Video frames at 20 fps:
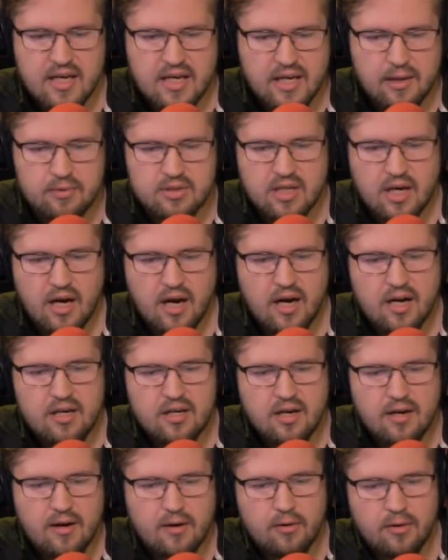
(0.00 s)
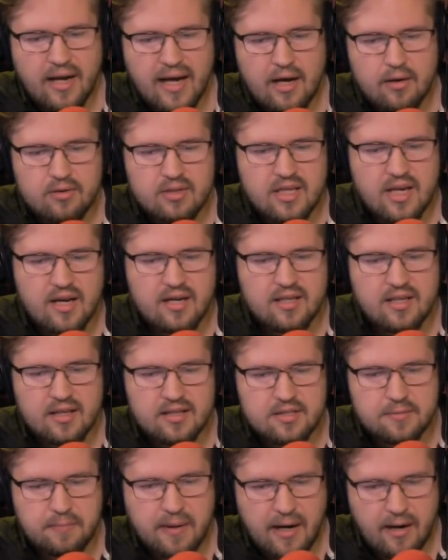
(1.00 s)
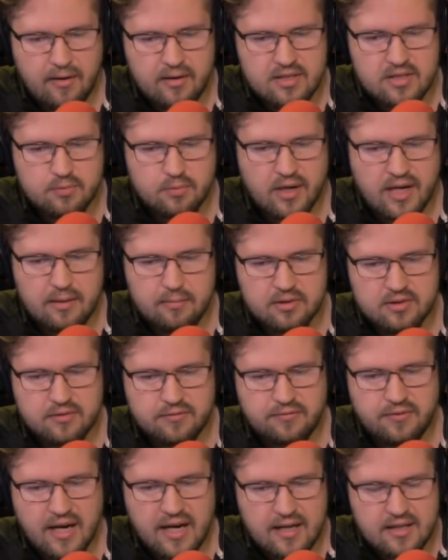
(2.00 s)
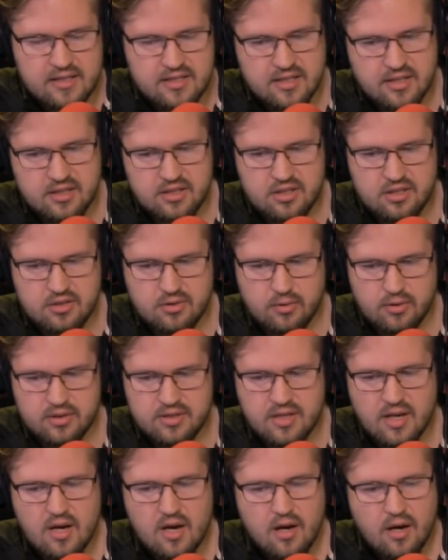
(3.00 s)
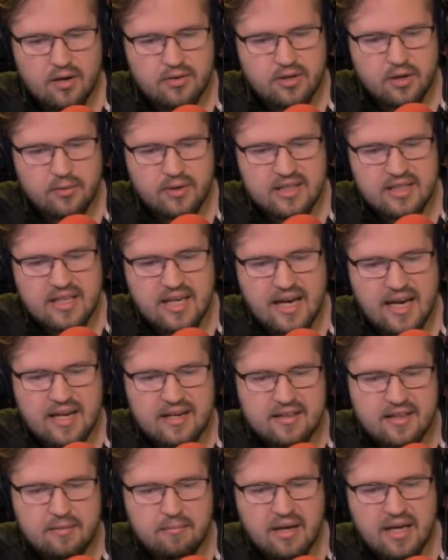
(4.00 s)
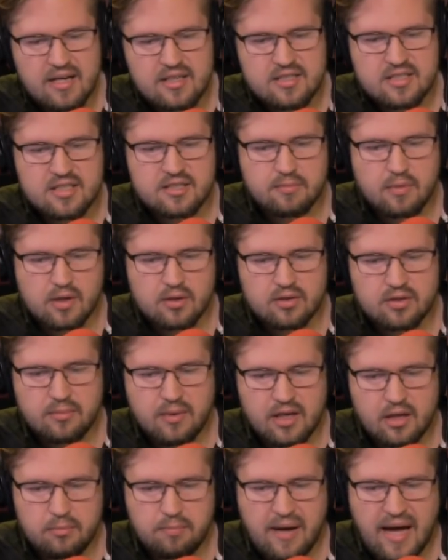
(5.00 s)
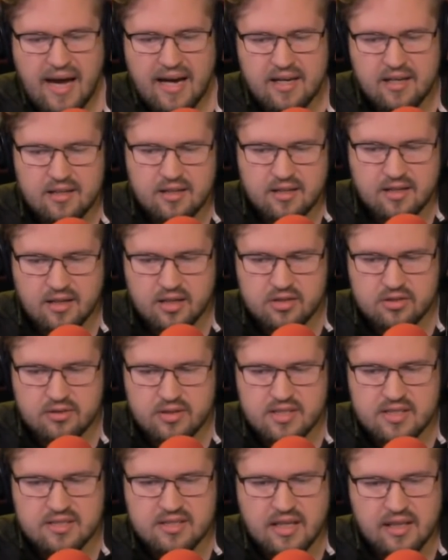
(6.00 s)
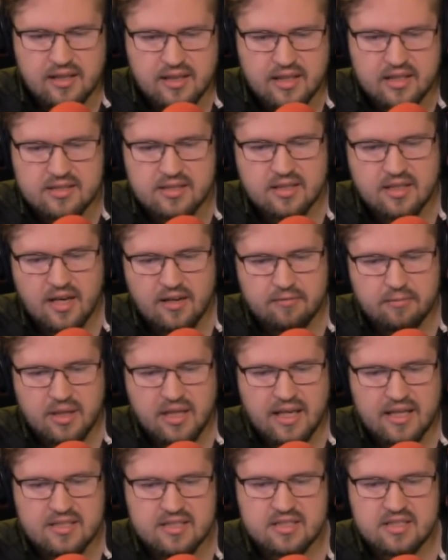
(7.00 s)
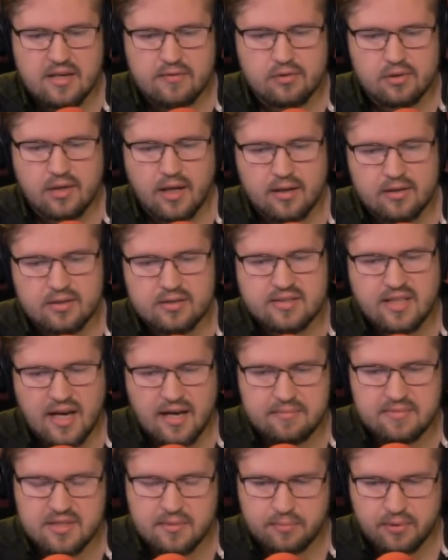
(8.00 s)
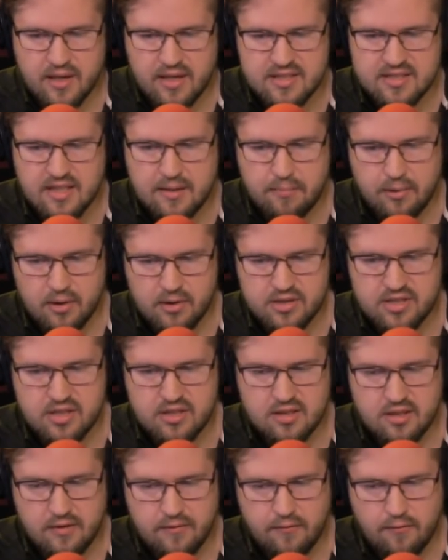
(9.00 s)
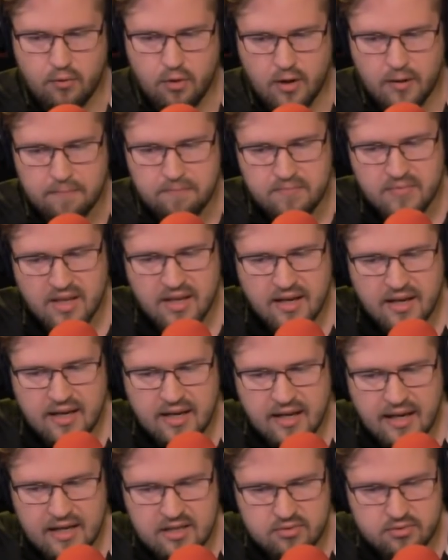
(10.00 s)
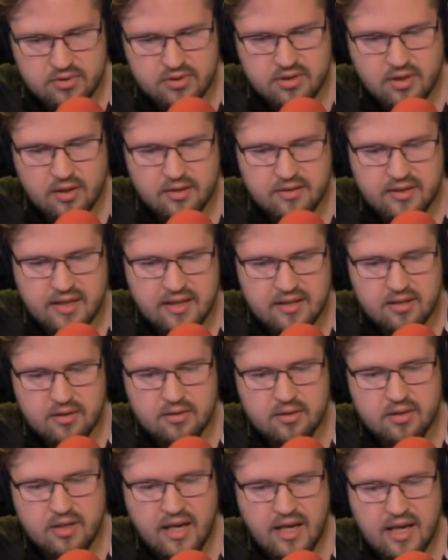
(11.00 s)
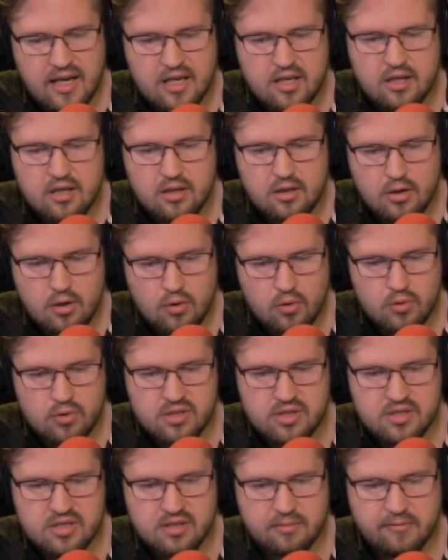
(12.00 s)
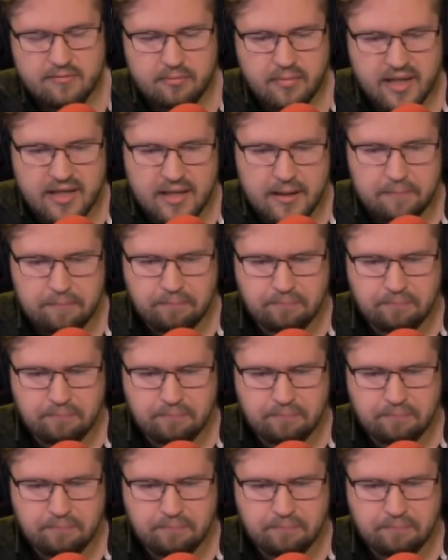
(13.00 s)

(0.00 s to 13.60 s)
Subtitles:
It was unknown how Xian's parents were able to find such a source, although in the end they managed to smuggle the metal back into the country, selling it to the government at several hundred times the price they purchased it for. As a result, they earned a huge sum of money.